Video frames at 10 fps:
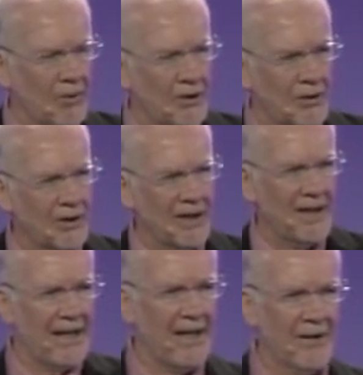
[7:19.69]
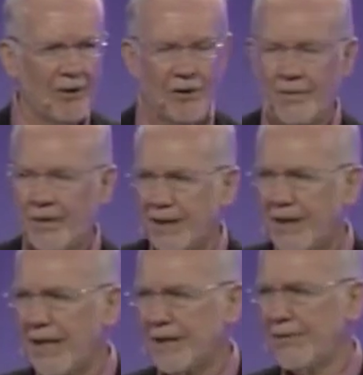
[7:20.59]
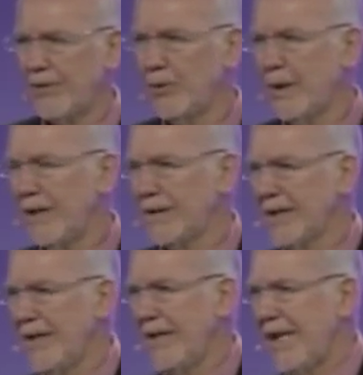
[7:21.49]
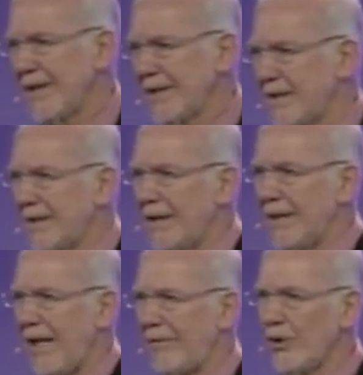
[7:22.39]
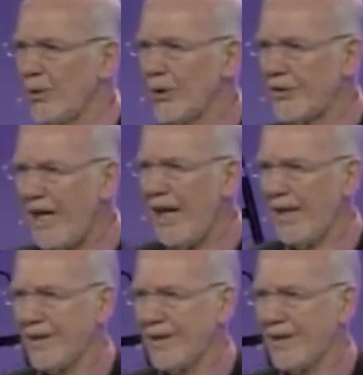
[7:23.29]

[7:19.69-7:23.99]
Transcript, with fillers: you're going to learn over the next few weeks is that if you will take